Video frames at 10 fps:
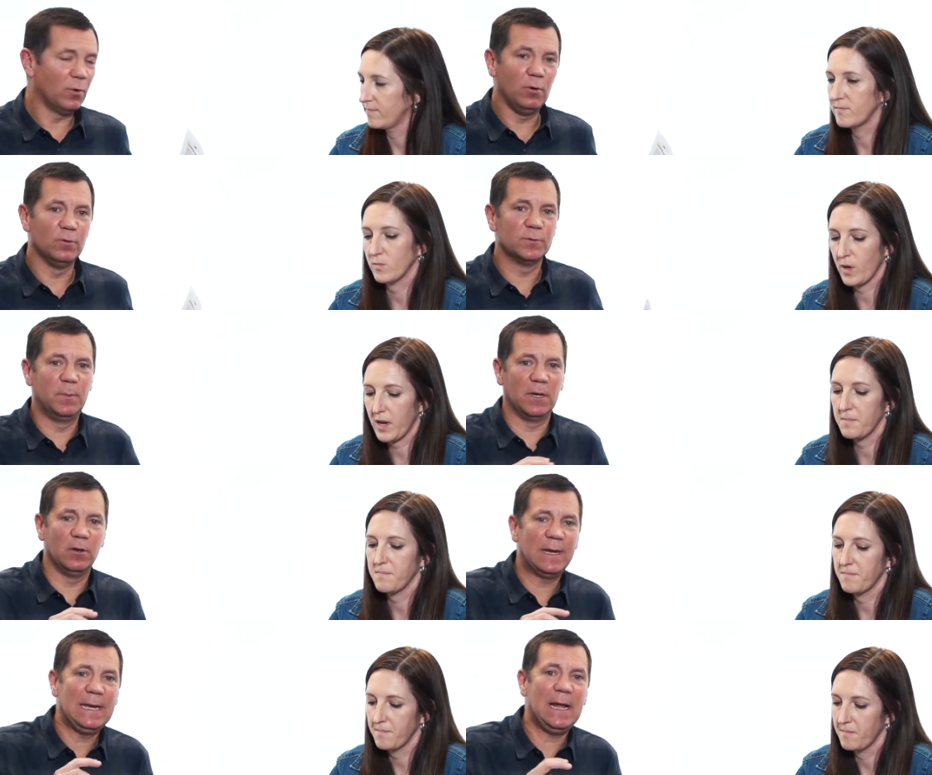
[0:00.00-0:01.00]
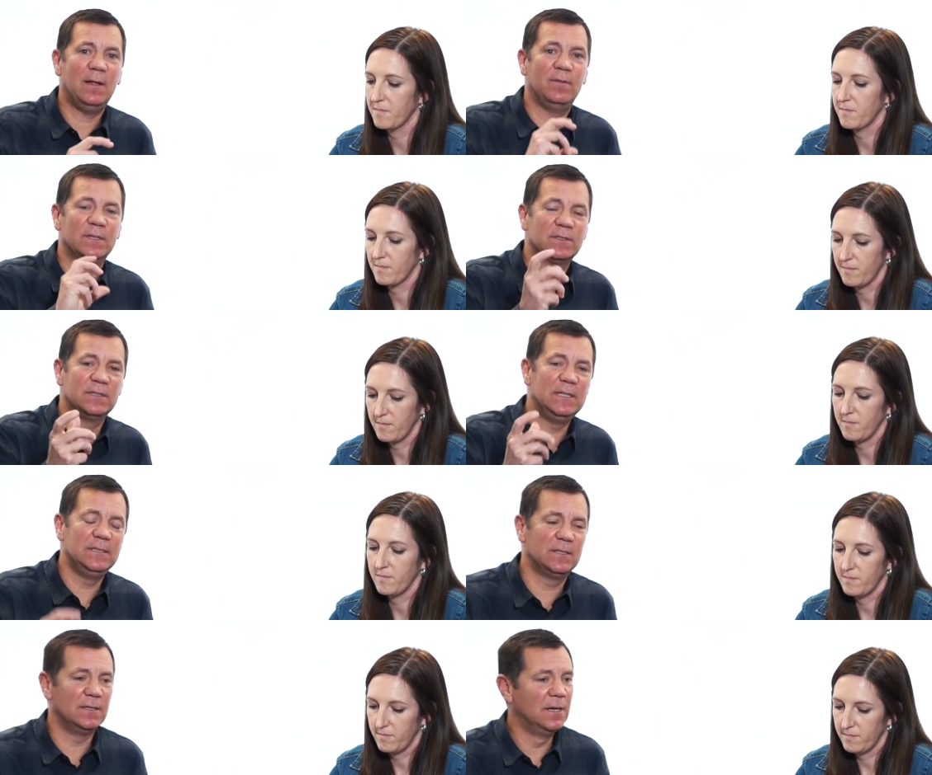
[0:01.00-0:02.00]
Speaker 1: roles, right. but looking at it in a
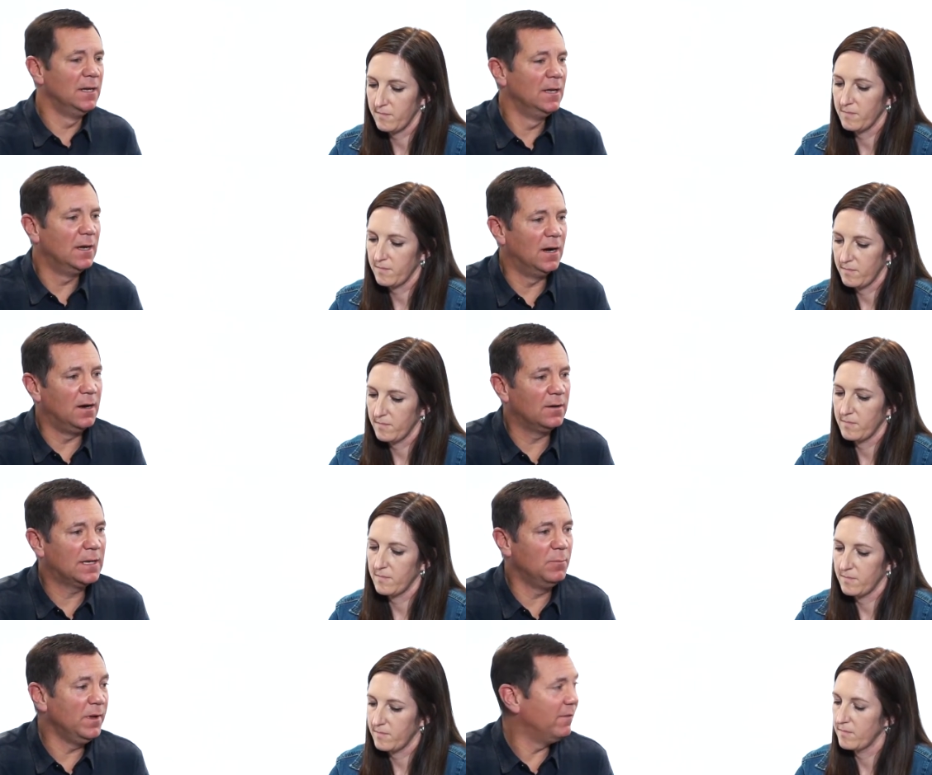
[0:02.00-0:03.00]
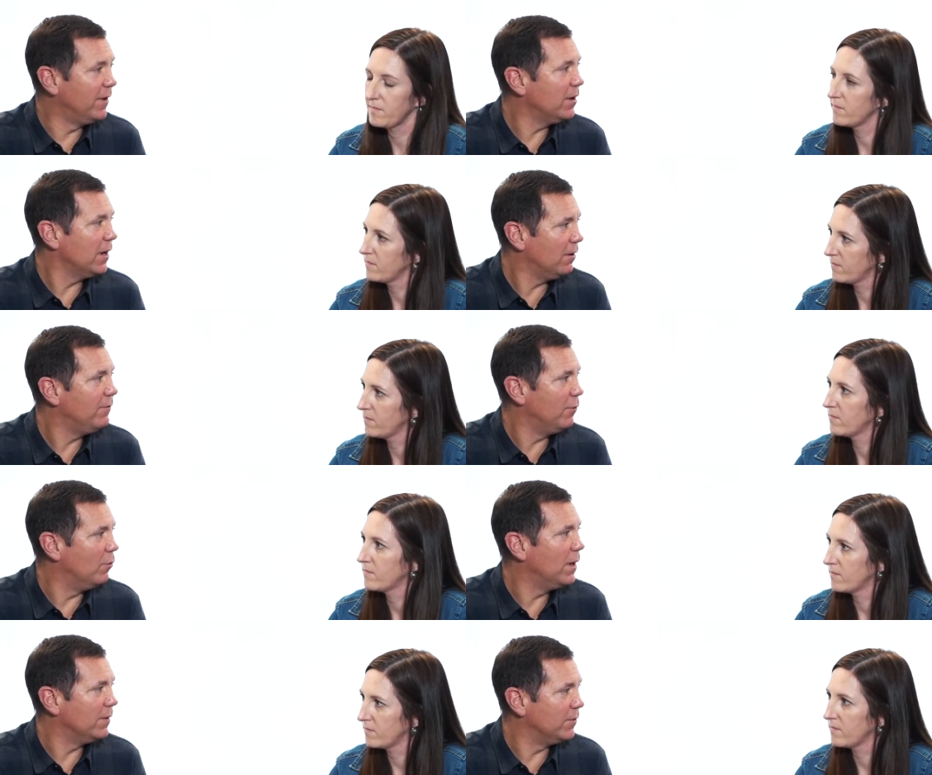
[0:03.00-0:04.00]
season uh, can be a very
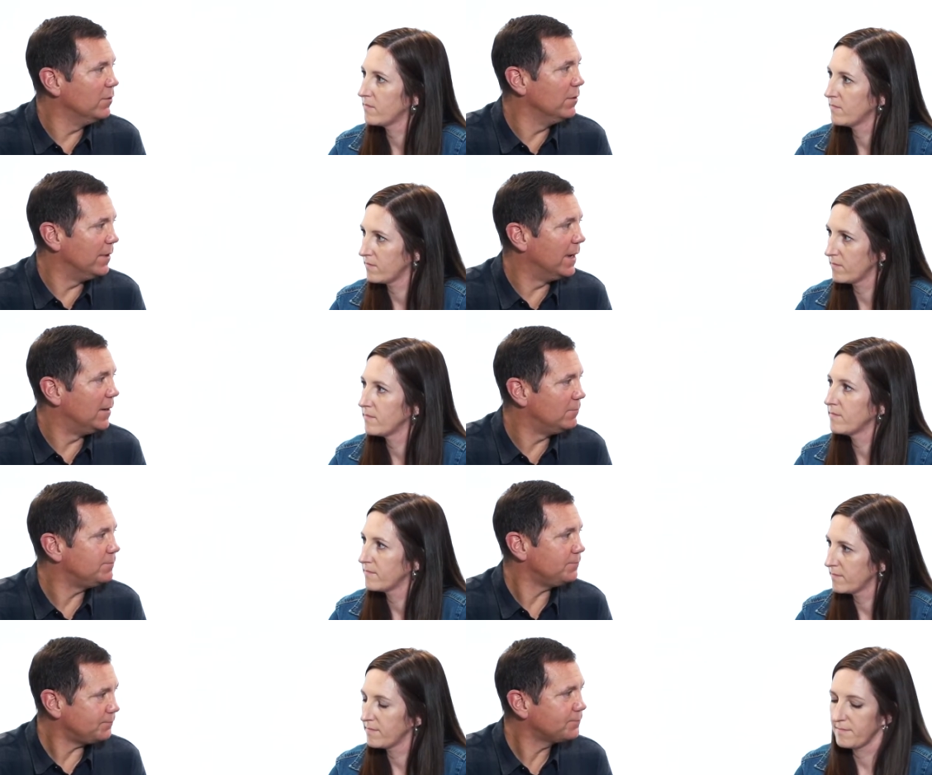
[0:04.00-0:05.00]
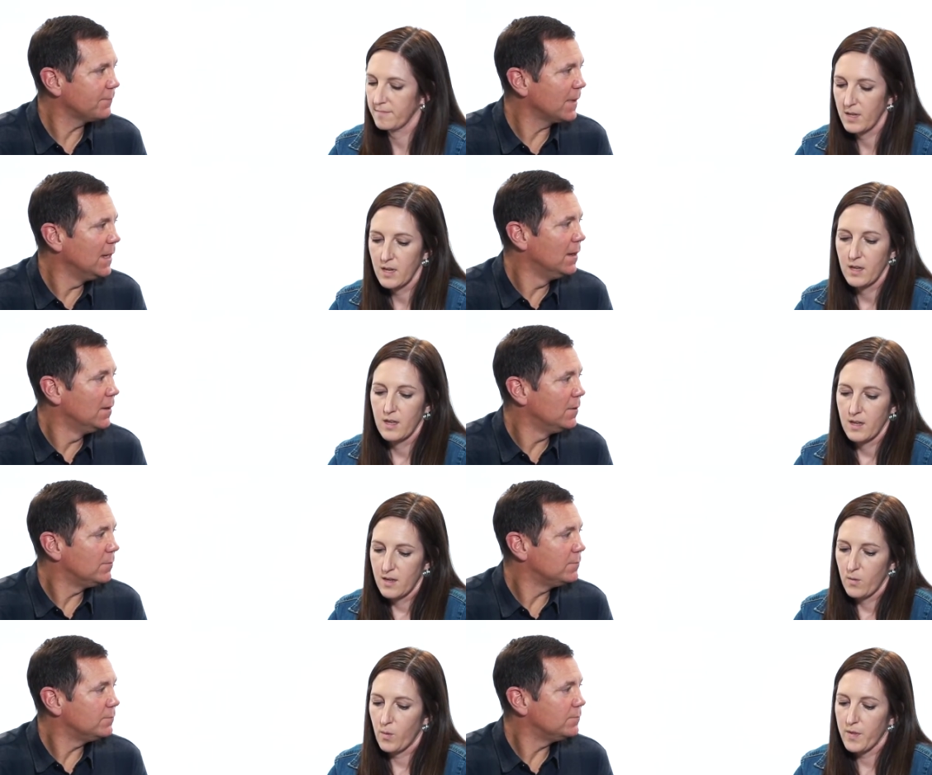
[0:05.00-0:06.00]
helpful way of doing that
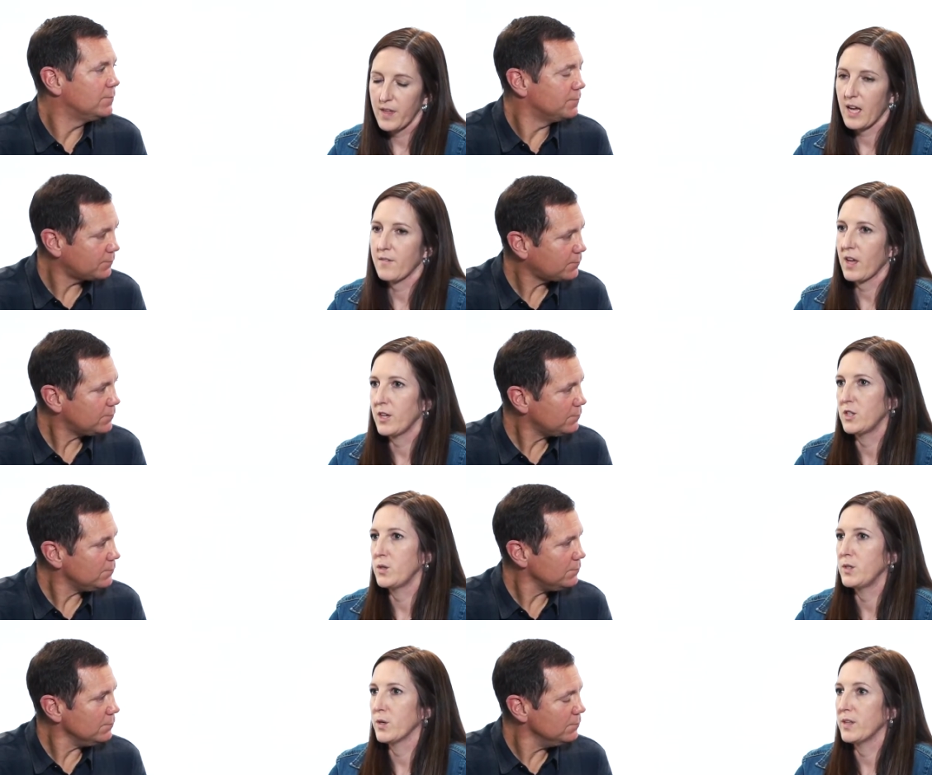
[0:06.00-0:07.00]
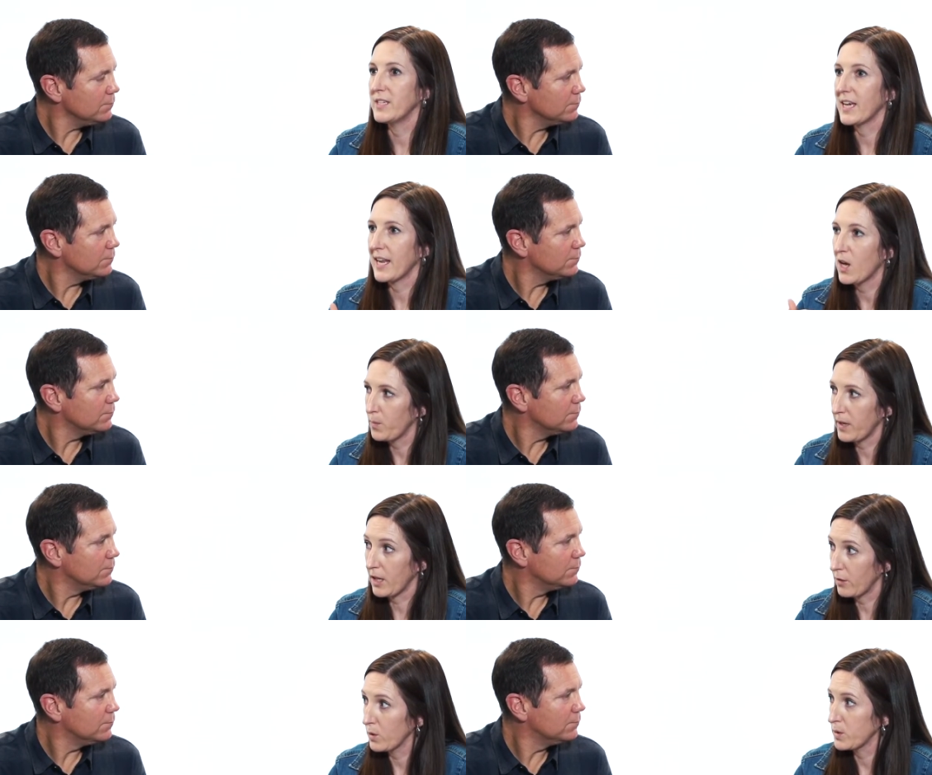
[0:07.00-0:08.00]
Speaker 2: one thing I've got to do during the day to help me
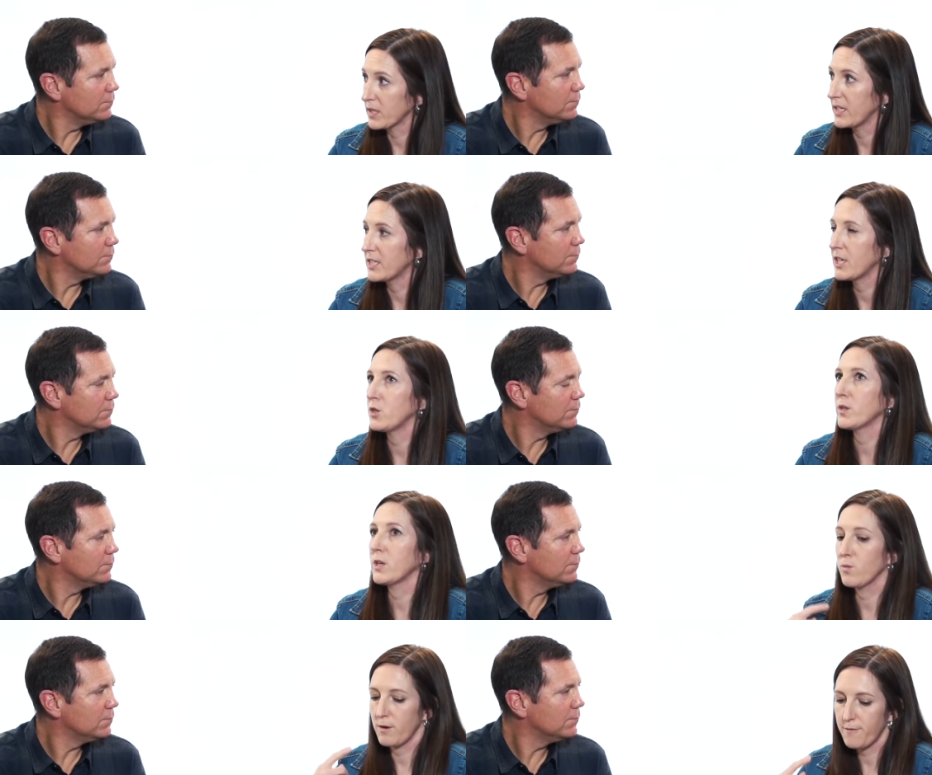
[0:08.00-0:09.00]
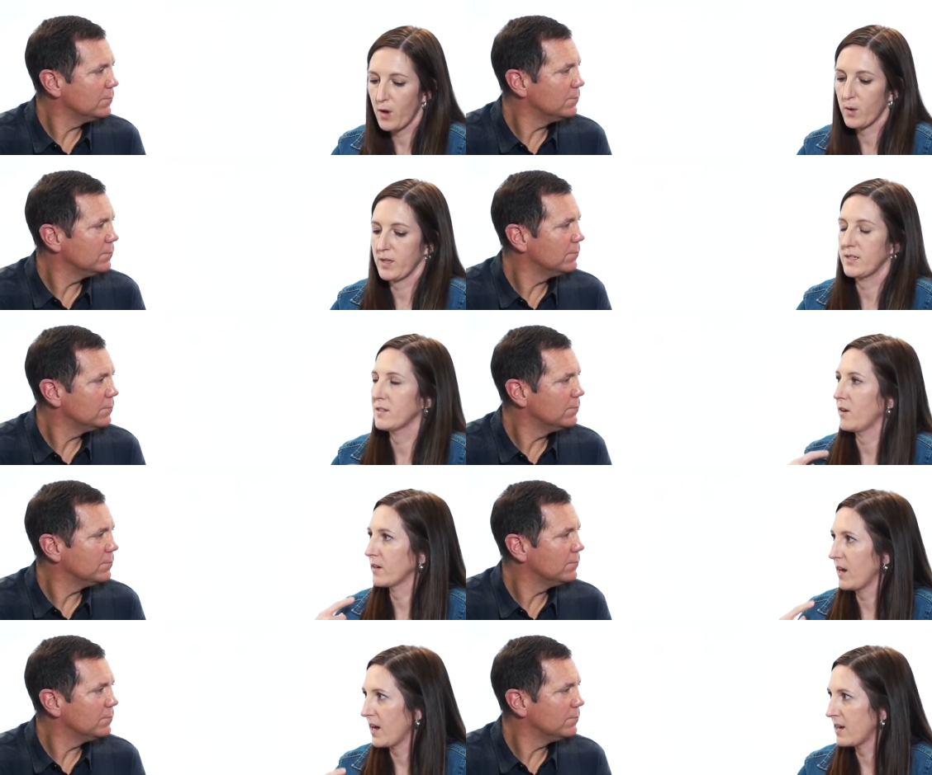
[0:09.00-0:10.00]
get through is continually refocus
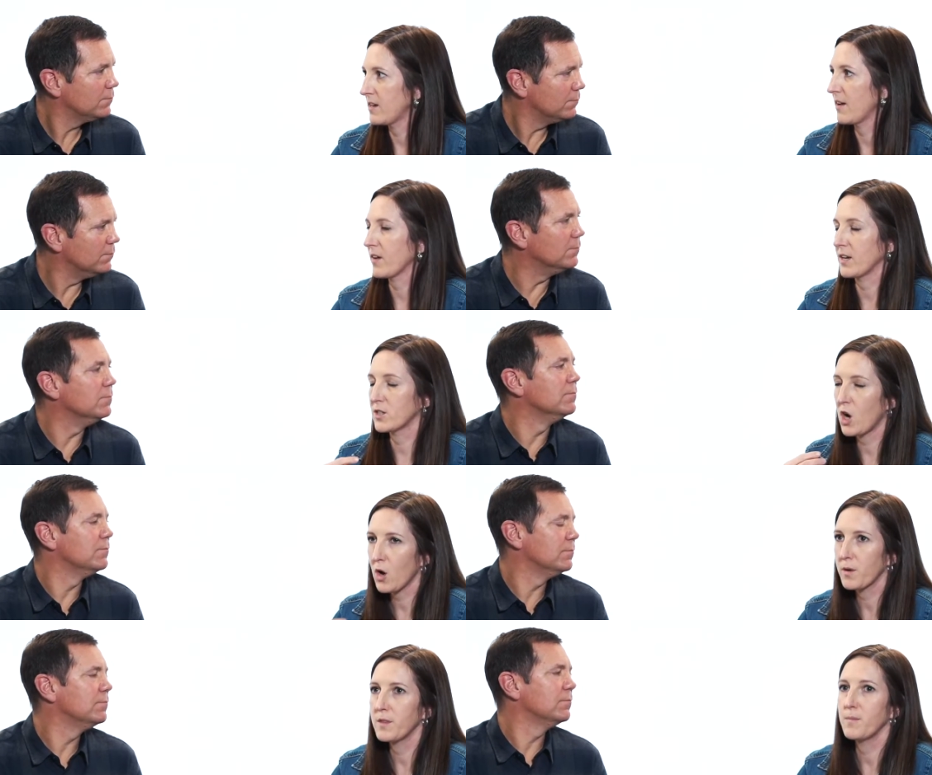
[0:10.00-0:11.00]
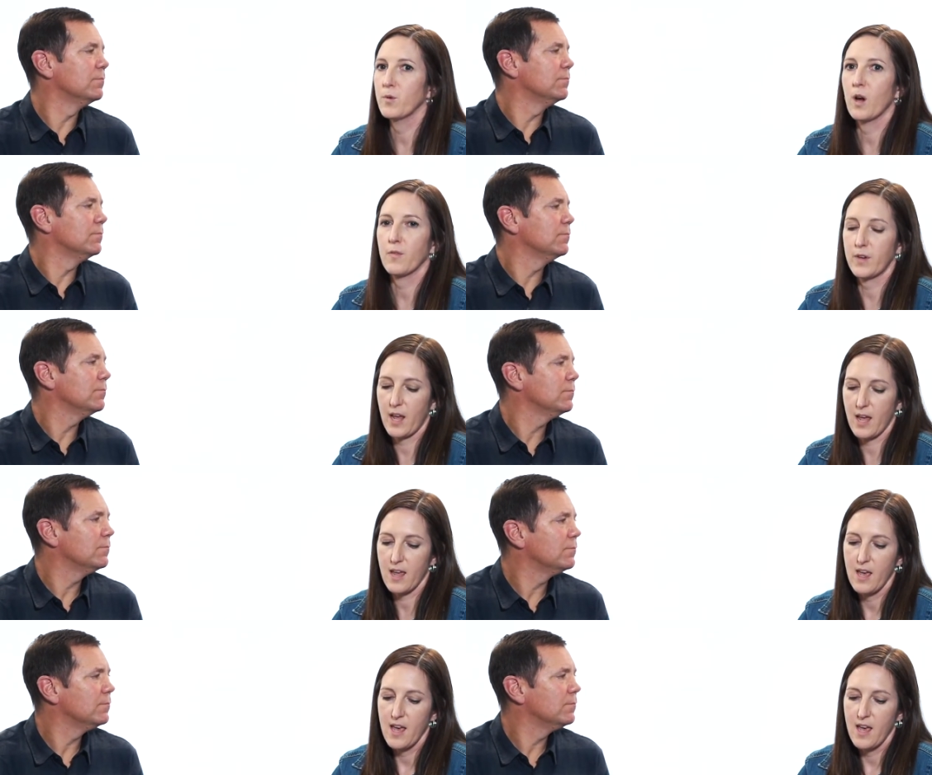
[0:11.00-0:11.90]
on God. I've got to mm-hmm. talk with Him throughout the day,